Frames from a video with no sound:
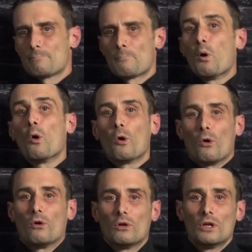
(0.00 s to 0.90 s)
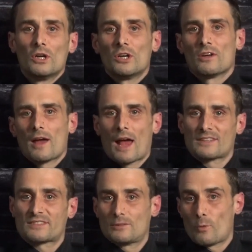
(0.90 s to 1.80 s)
poll
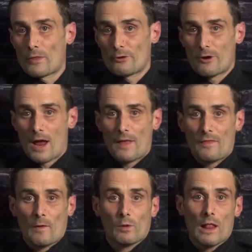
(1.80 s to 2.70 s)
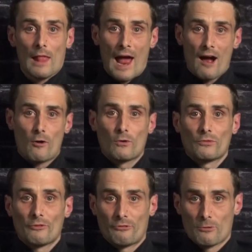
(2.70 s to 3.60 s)
as to whether or not they will allow
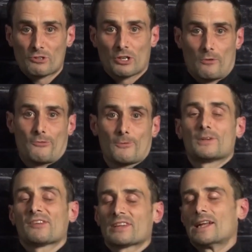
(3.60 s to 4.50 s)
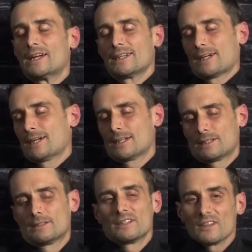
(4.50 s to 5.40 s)
the vote to go through in the Senate,
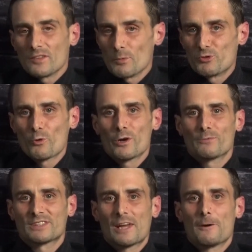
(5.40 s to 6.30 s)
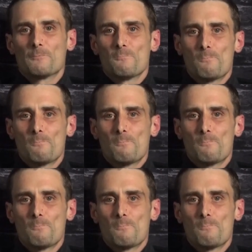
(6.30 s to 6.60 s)
and the majority was there.